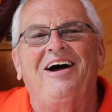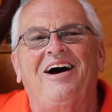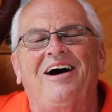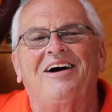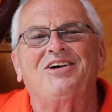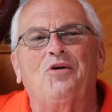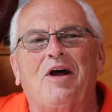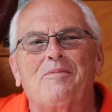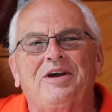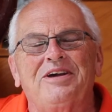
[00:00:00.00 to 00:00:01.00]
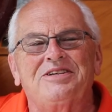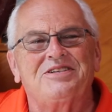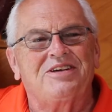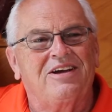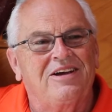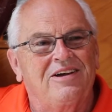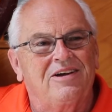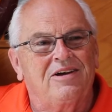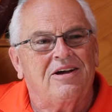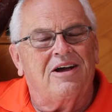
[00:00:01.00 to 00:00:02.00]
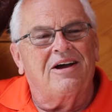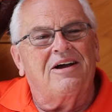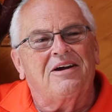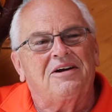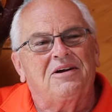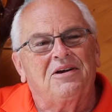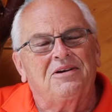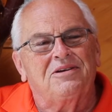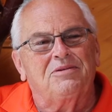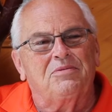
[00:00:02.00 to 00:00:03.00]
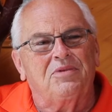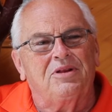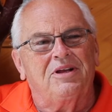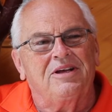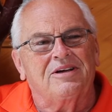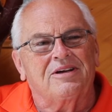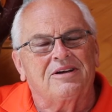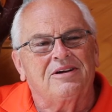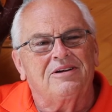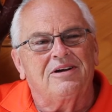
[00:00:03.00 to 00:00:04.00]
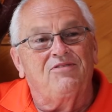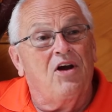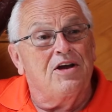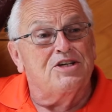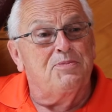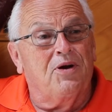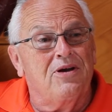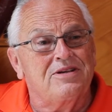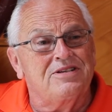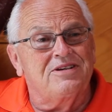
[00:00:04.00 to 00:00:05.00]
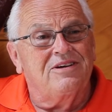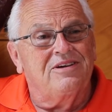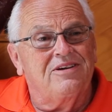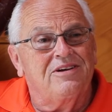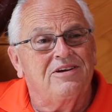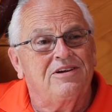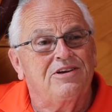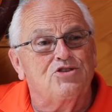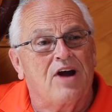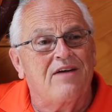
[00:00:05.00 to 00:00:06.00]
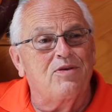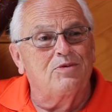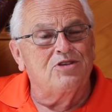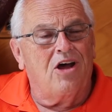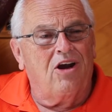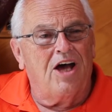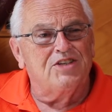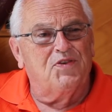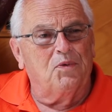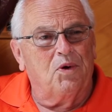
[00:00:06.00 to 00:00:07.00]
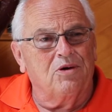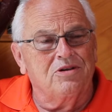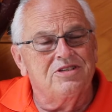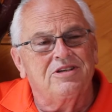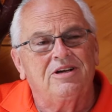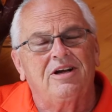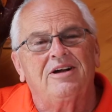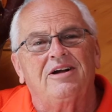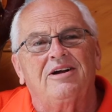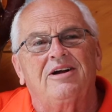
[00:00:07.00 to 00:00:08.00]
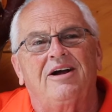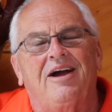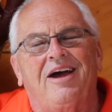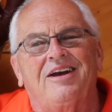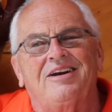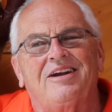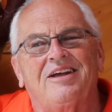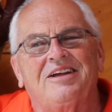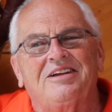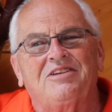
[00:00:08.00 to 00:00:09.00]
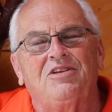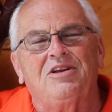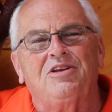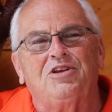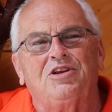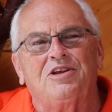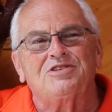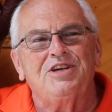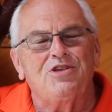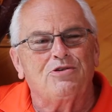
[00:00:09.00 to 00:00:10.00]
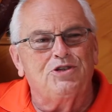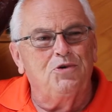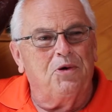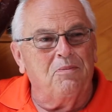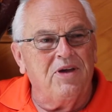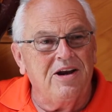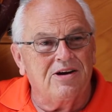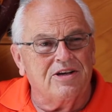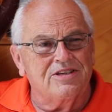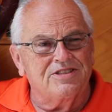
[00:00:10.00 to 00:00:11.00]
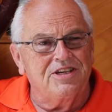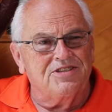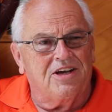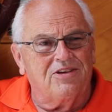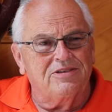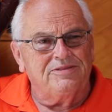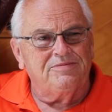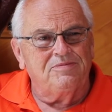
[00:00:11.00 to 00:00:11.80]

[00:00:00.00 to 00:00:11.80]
going up against the very experienced driver that was on Lost for Words. And to see those two competing against each other,